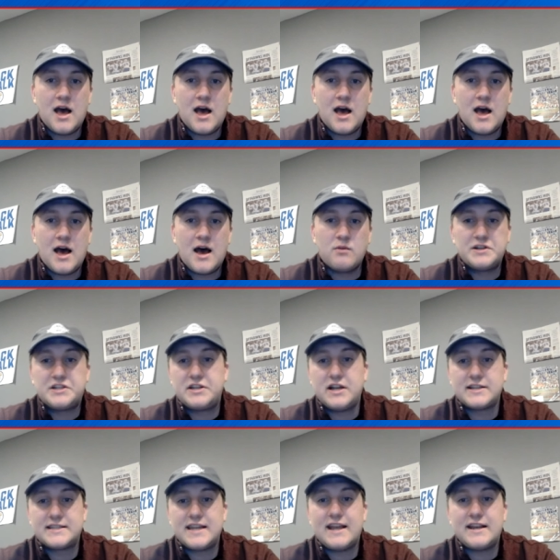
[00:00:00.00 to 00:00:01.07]
Uh, Wichita
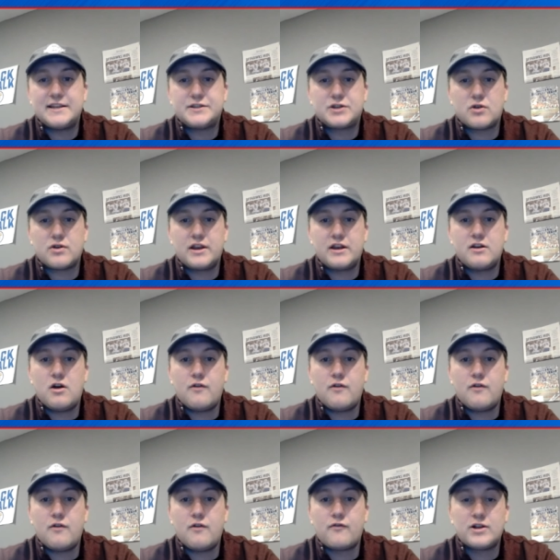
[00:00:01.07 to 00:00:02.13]
State is turning it
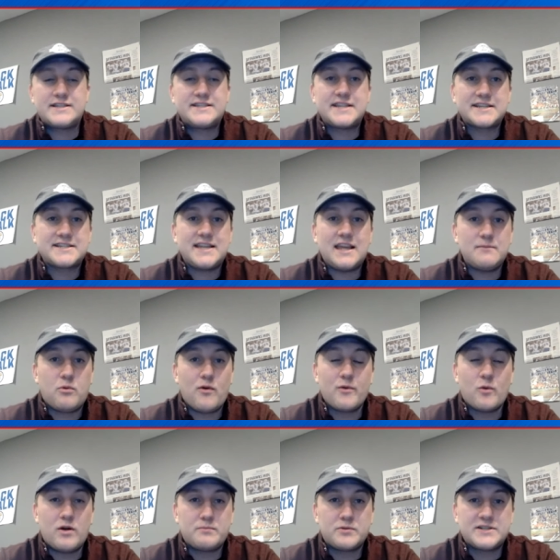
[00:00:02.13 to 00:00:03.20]
over at
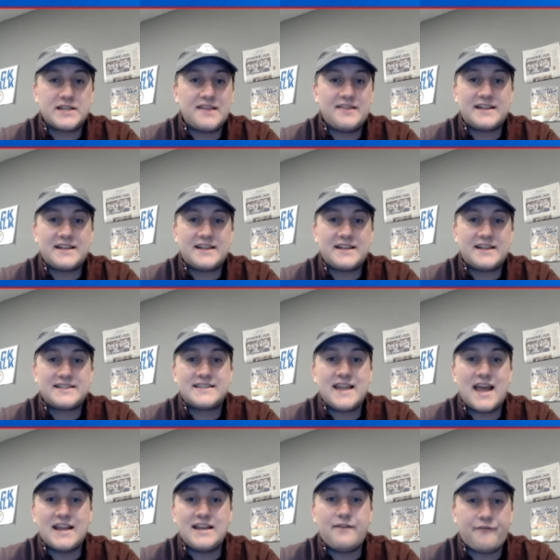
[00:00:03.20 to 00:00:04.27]
16.1%. That's
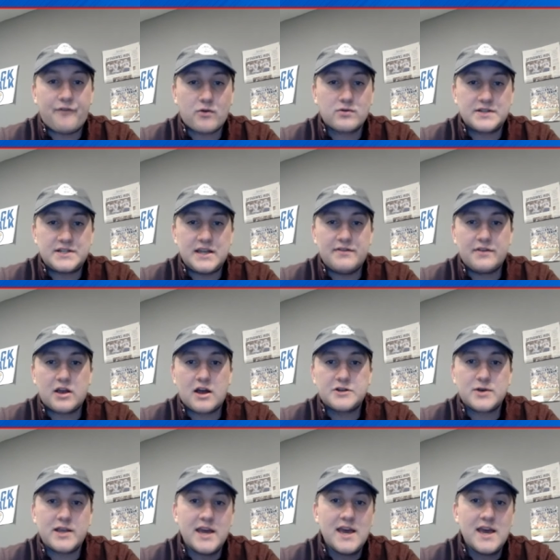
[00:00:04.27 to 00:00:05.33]
91st in the
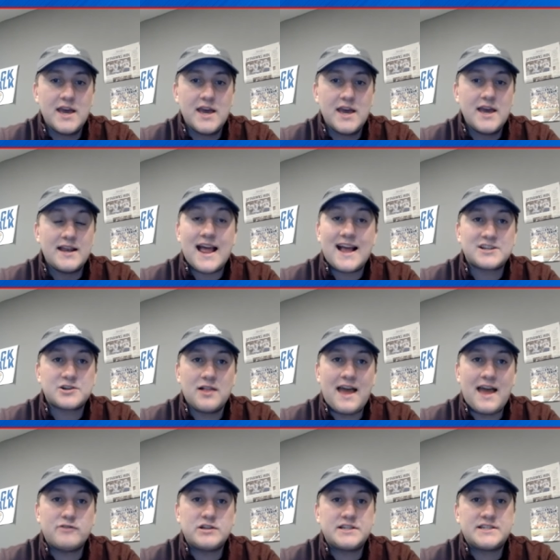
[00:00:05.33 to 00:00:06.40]
country. National
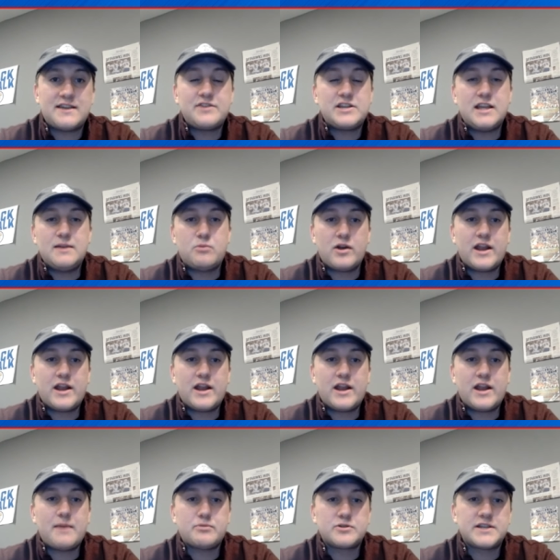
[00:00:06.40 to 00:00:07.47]
average is
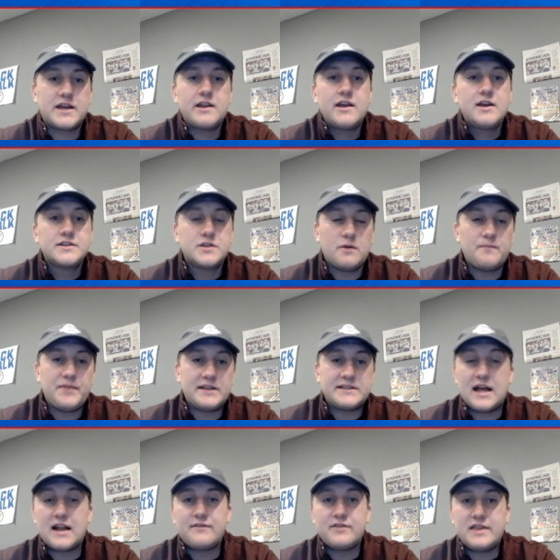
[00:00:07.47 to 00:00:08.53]
17.8%. So
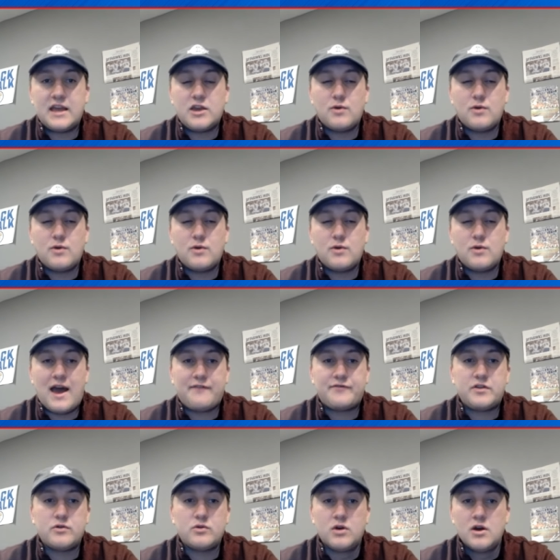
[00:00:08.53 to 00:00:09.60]
it's not even that you have
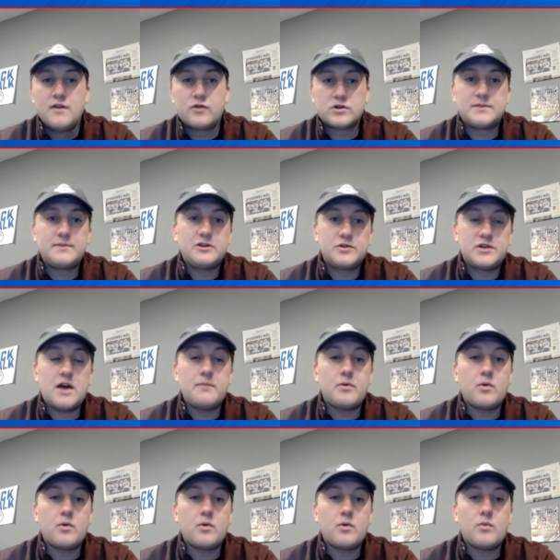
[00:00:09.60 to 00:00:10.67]
to force them into a ton,
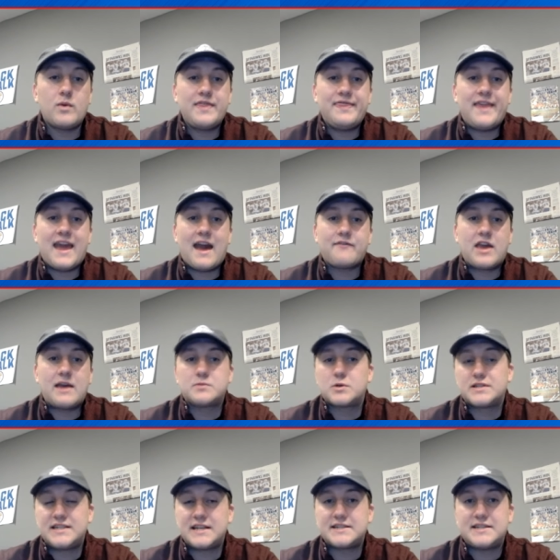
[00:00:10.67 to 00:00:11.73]
but when they have games
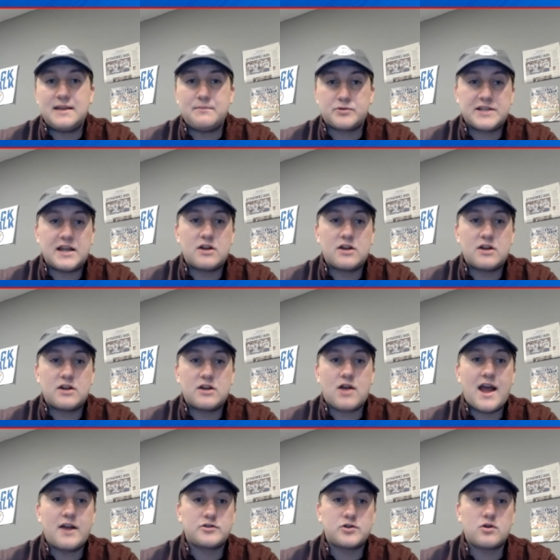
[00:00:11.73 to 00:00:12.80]
with 16% or
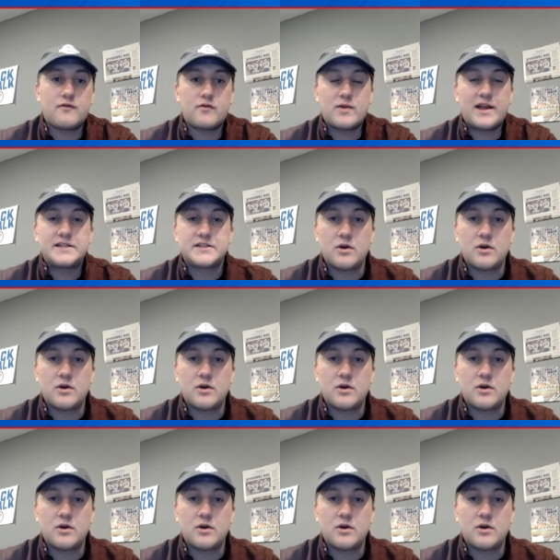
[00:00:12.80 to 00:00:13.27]
higher turnover rate.